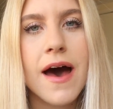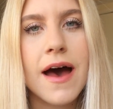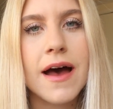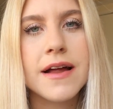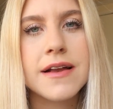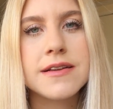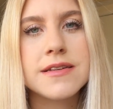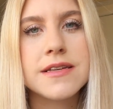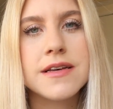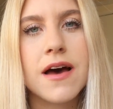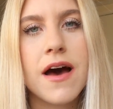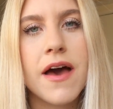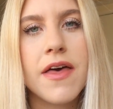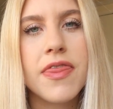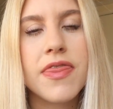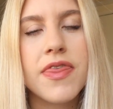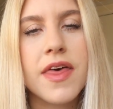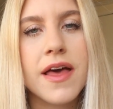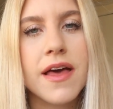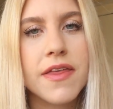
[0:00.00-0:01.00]
and I
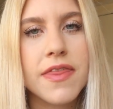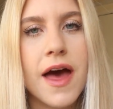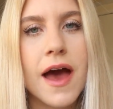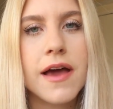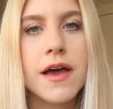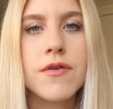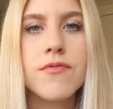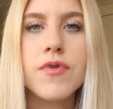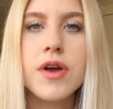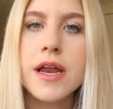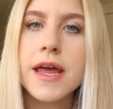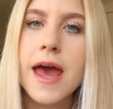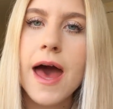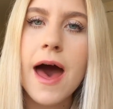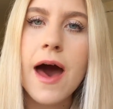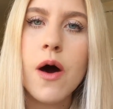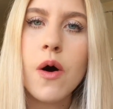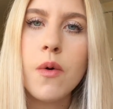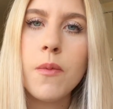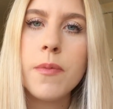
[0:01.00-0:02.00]
think that can really
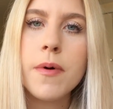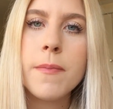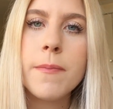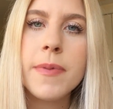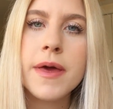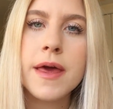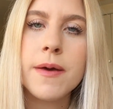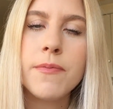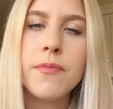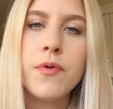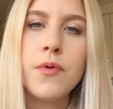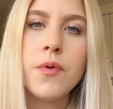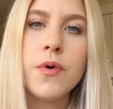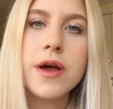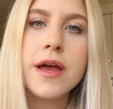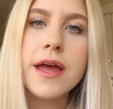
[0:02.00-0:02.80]
help people